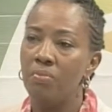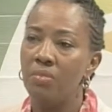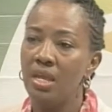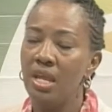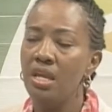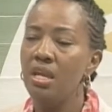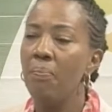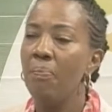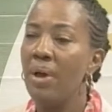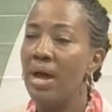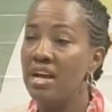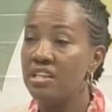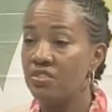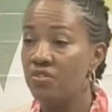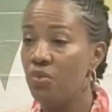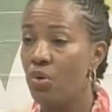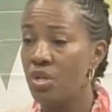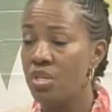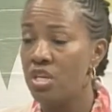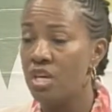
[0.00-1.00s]
In the past
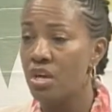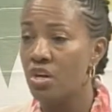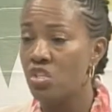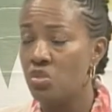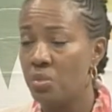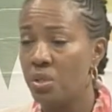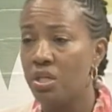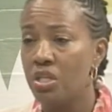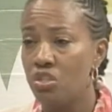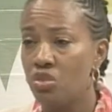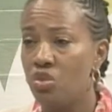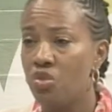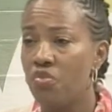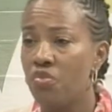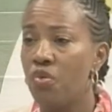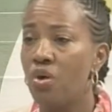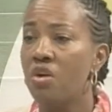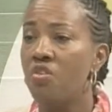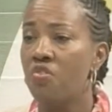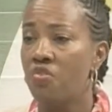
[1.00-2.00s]
4 years, because you've
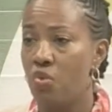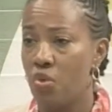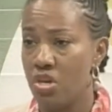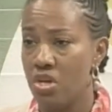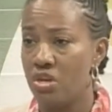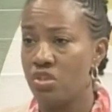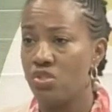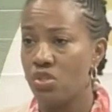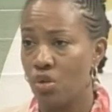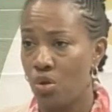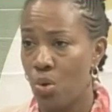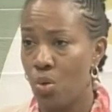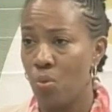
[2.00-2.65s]
run 4 years ago.